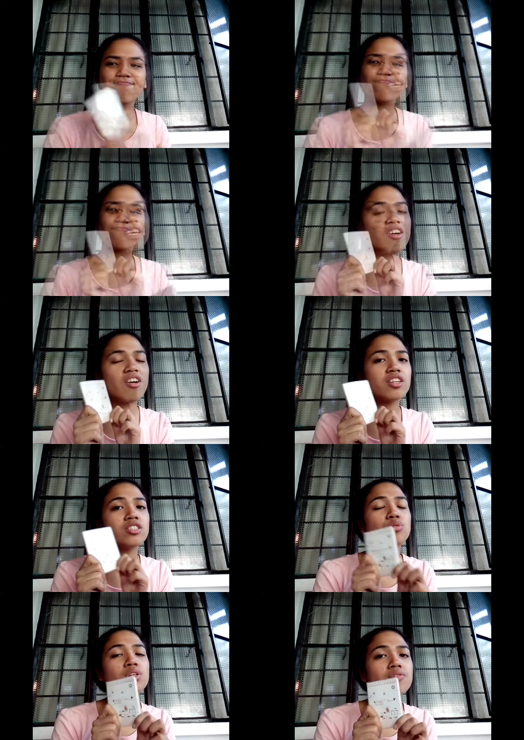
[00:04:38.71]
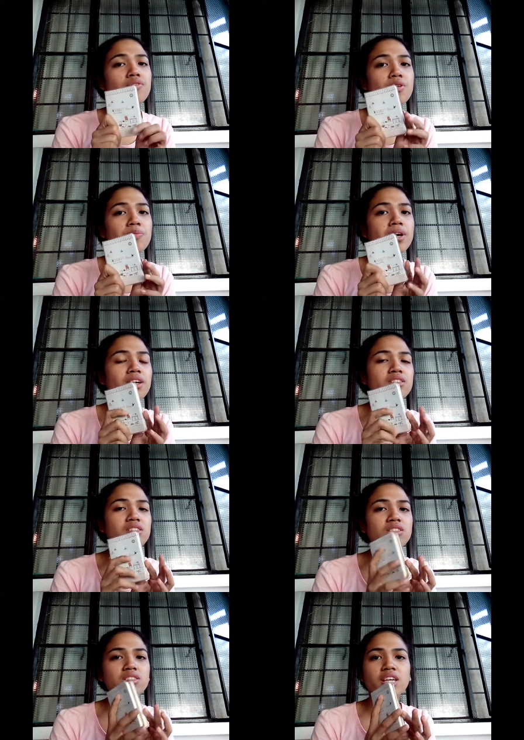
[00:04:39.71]
They cost twenty-four
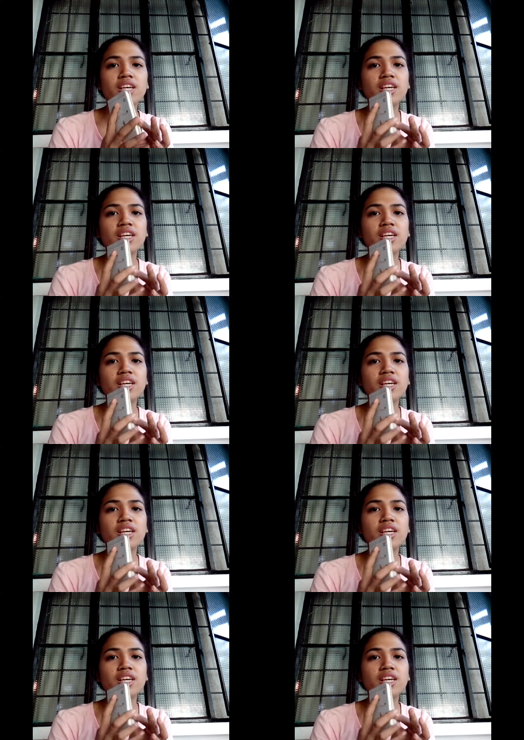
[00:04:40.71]
pesos,